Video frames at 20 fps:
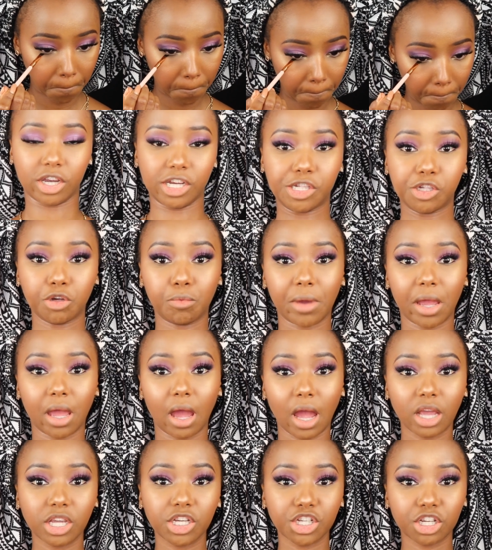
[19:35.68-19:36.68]
Okay, so my
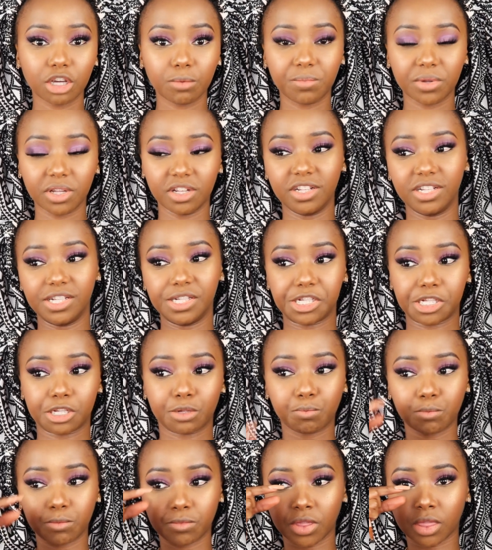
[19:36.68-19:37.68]
eye shape is
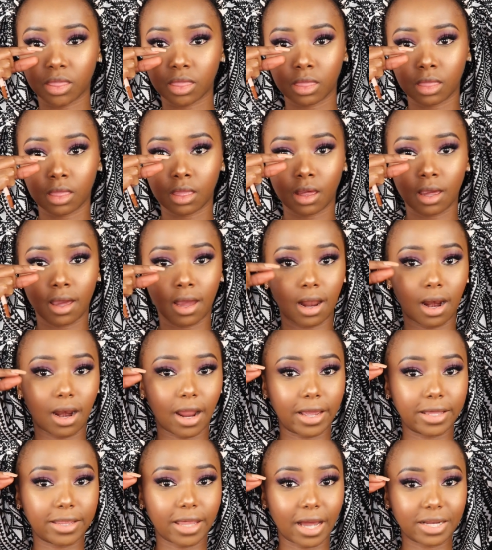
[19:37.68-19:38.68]

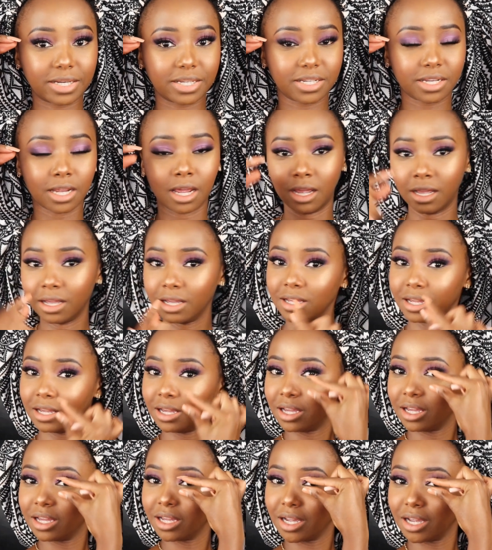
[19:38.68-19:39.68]
like that.
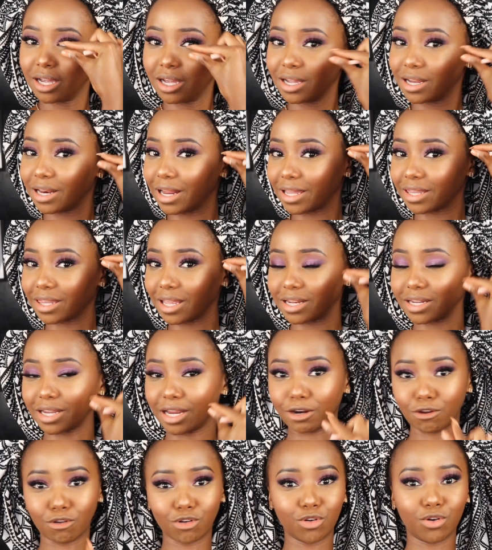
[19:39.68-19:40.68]
Like that.
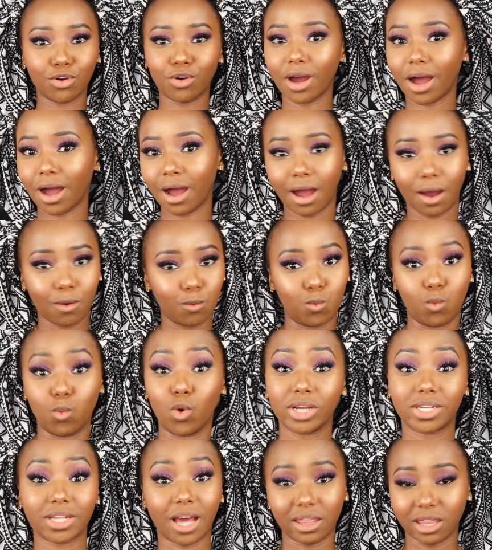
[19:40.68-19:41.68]
I don't know
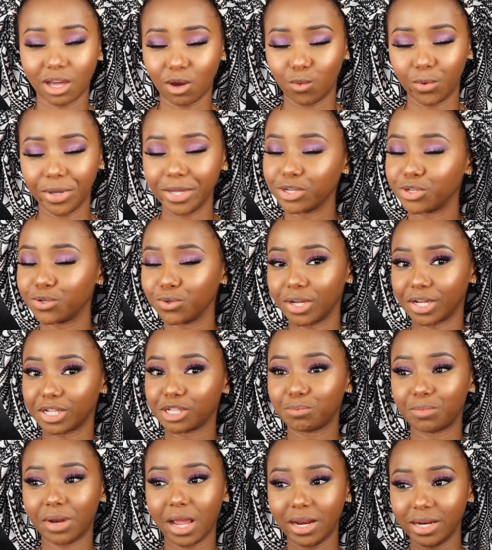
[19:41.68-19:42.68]
what other way to
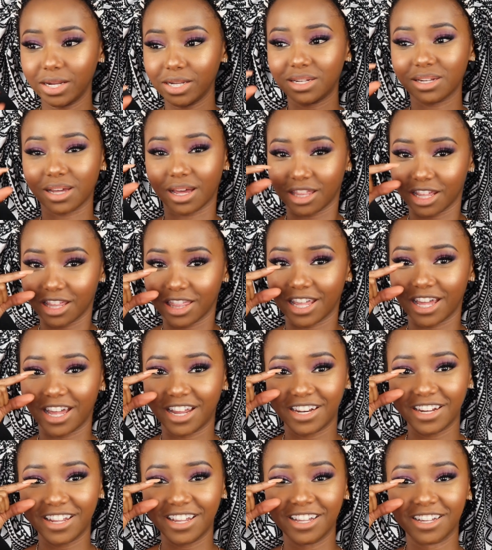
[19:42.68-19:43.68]
explain it other
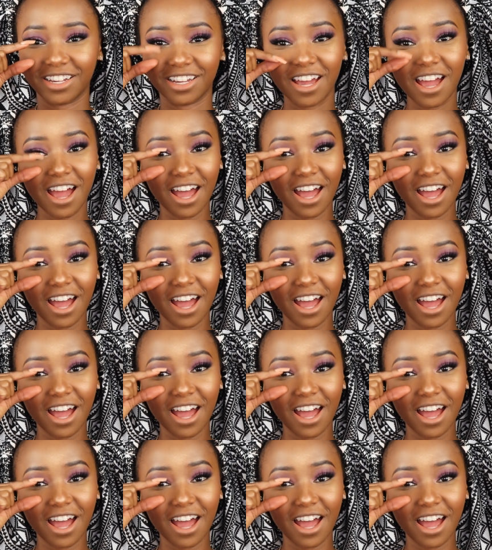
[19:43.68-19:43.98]
than